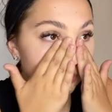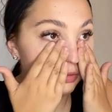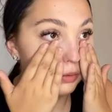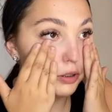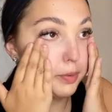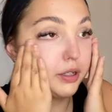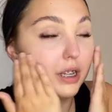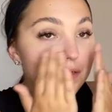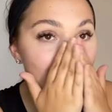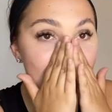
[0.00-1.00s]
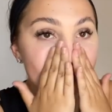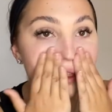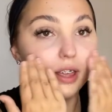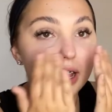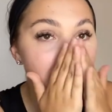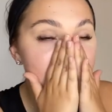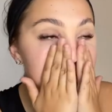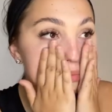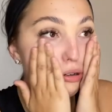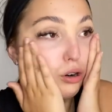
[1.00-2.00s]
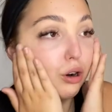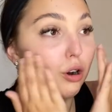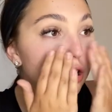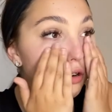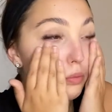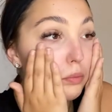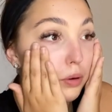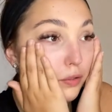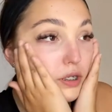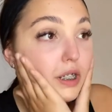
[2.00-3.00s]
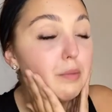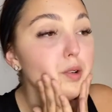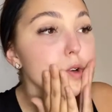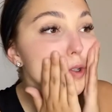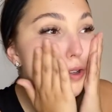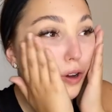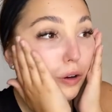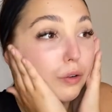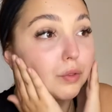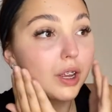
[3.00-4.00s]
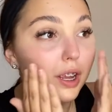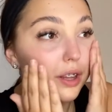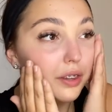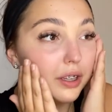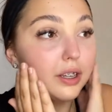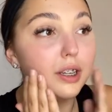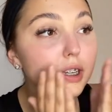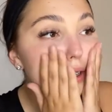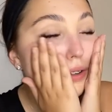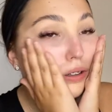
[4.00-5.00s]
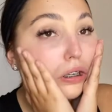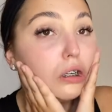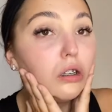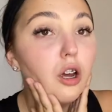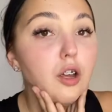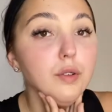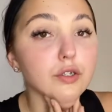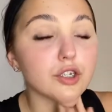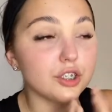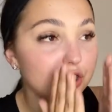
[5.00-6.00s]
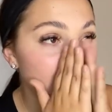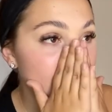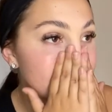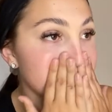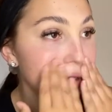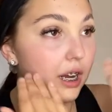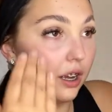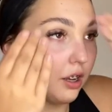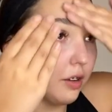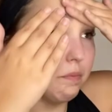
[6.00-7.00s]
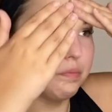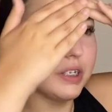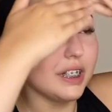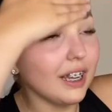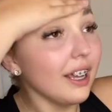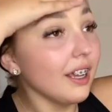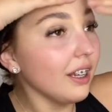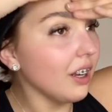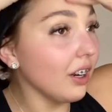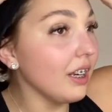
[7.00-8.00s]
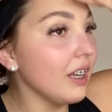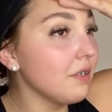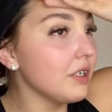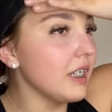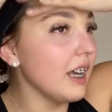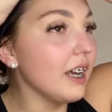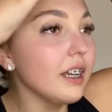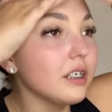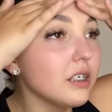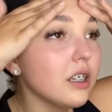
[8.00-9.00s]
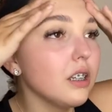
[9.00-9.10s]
we were supposed to have our year 13 prom, but obviously because of the COVID restrictions didn't get like lifted,